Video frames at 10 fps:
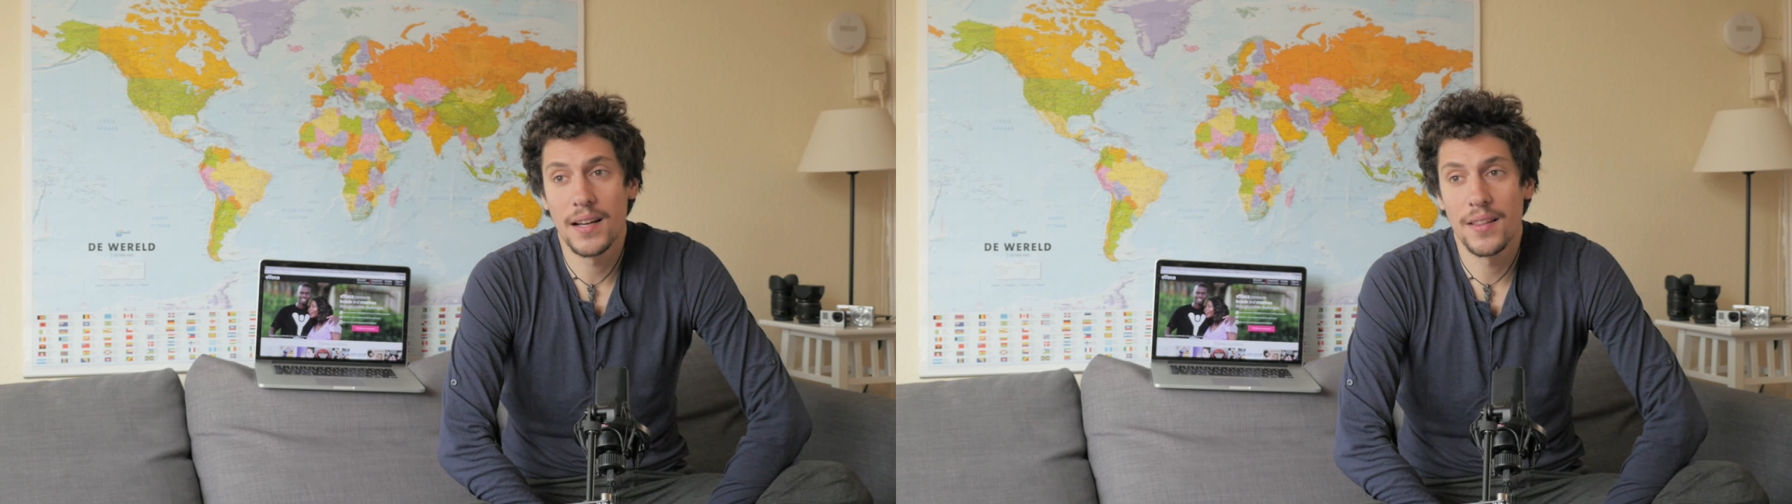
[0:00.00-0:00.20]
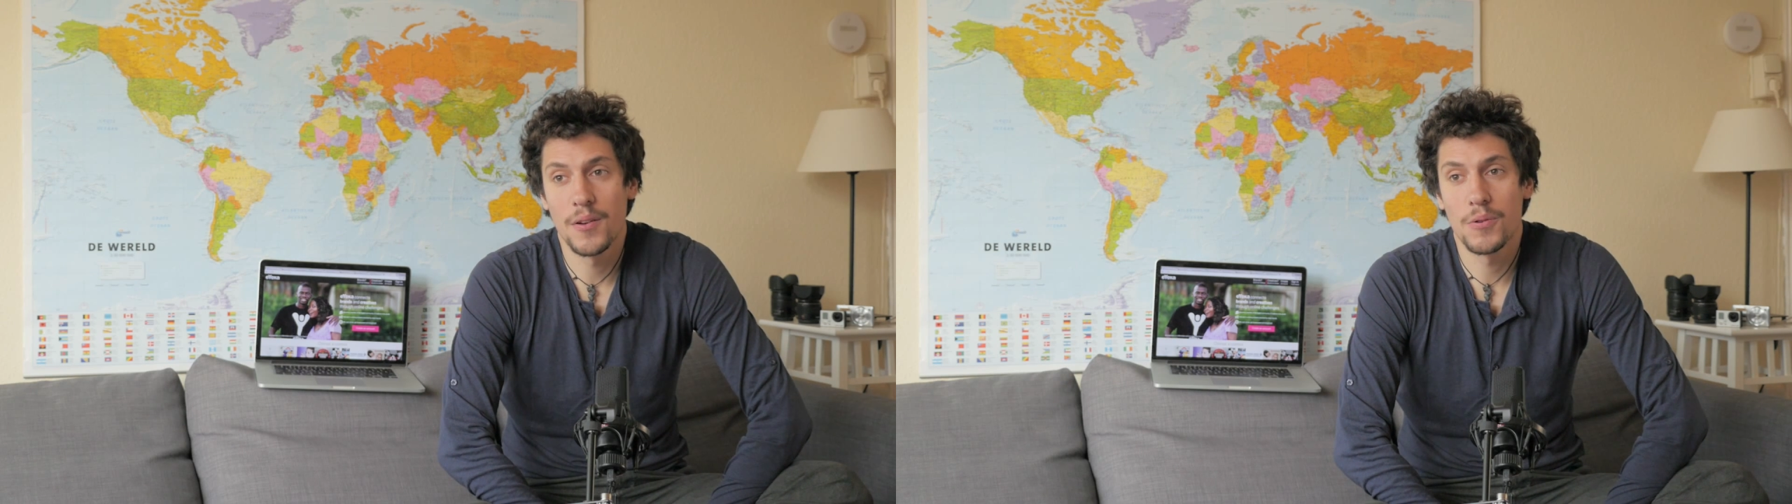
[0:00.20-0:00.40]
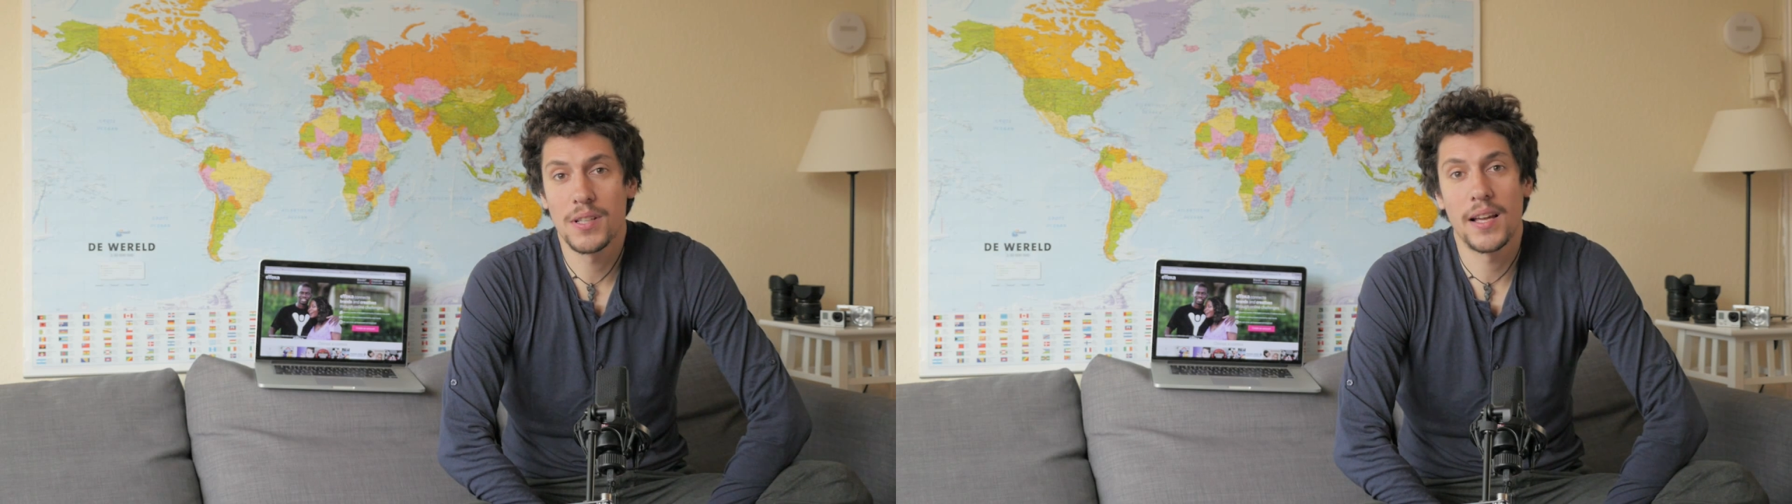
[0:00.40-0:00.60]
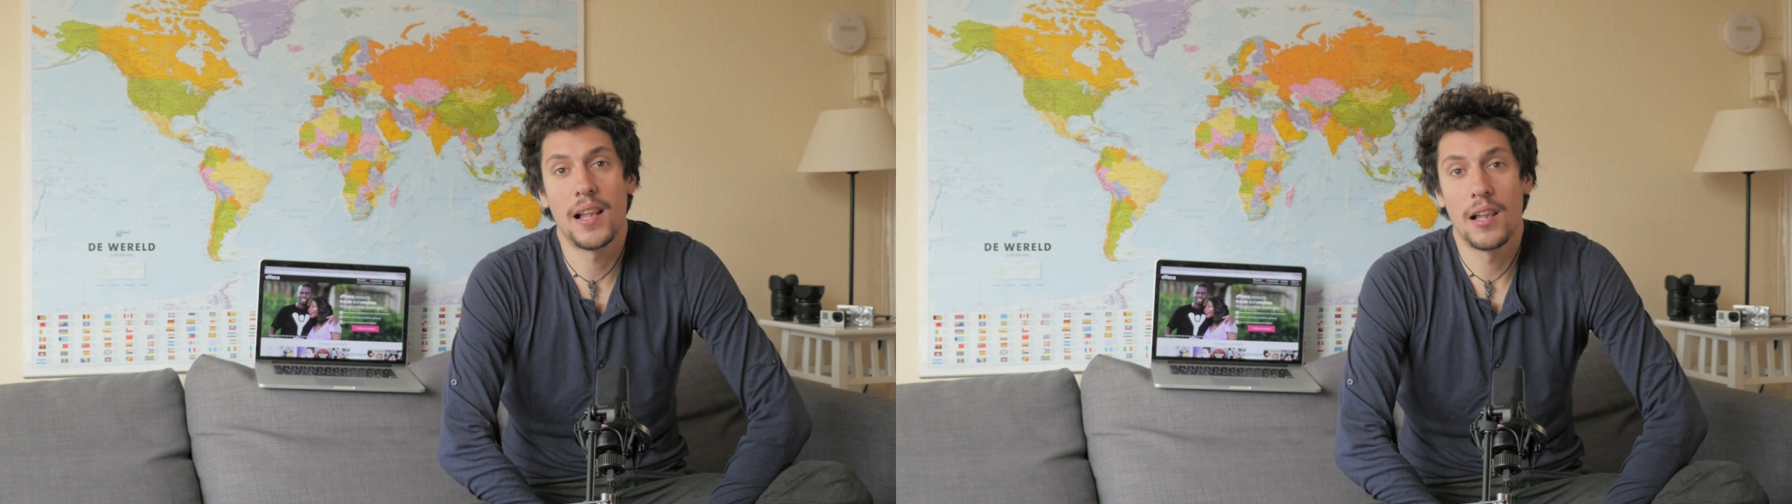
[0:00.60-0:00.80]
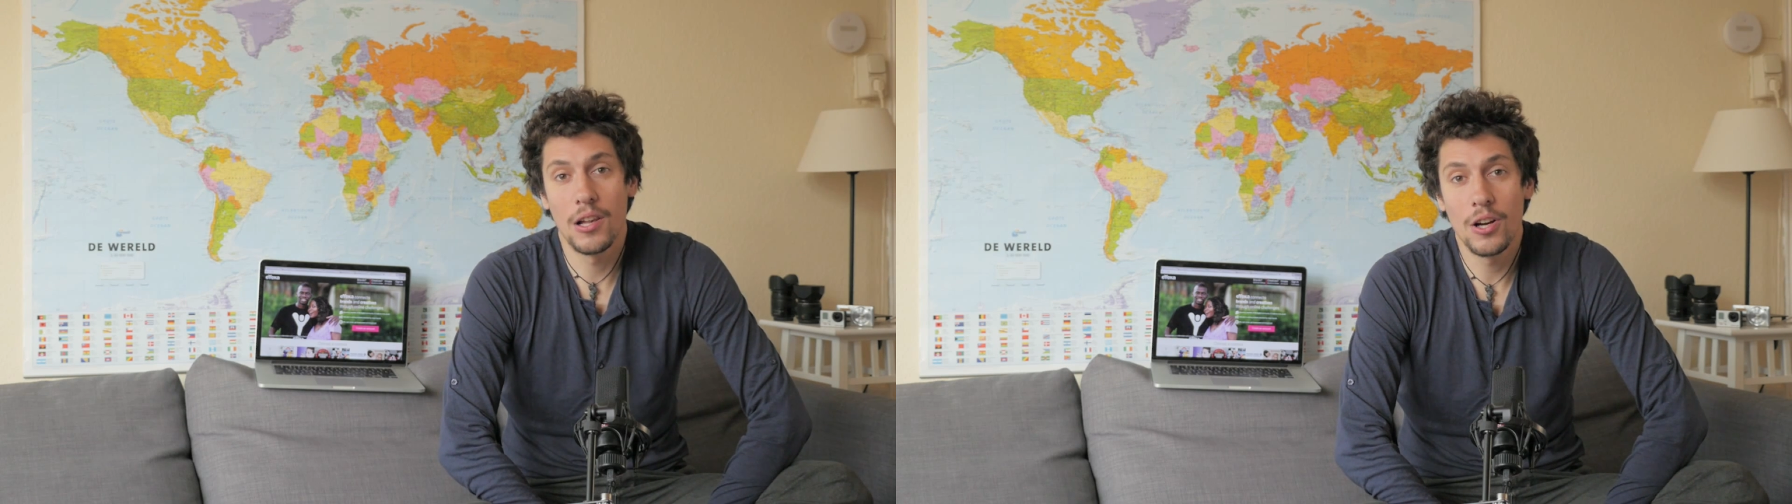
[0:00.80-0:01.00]
there was like
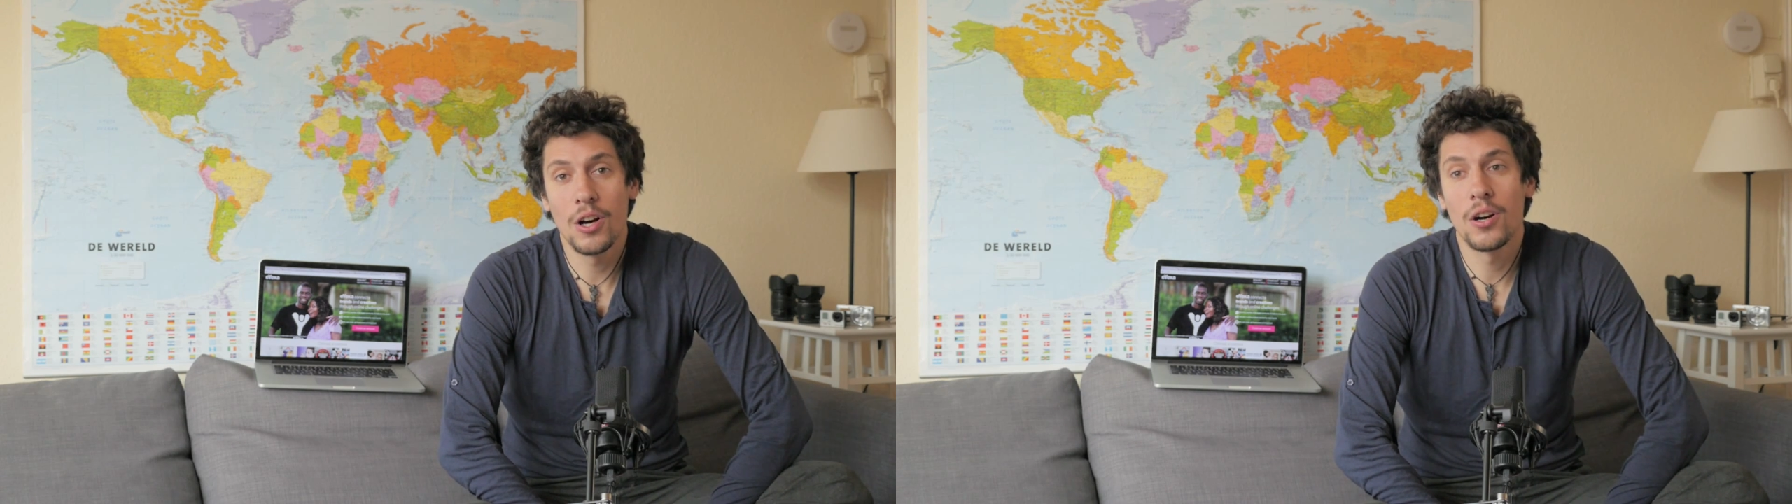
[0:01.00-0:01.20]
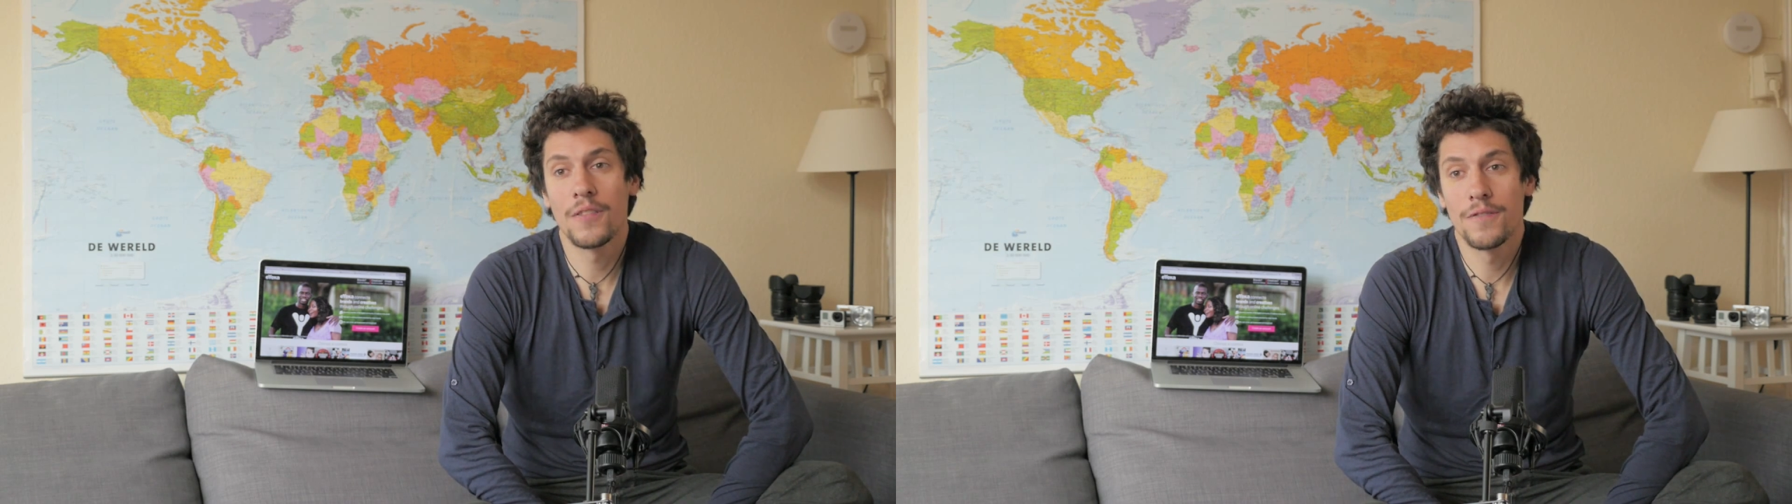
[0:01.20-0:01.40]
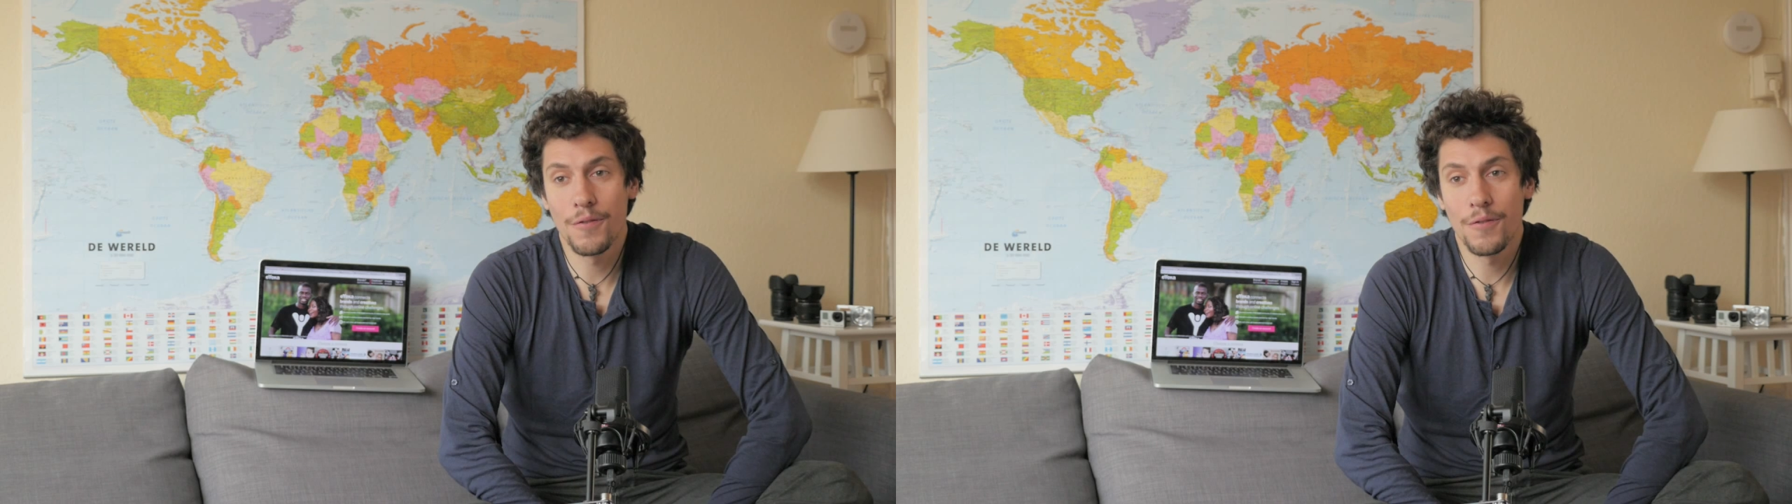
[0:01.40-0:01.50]
a lot of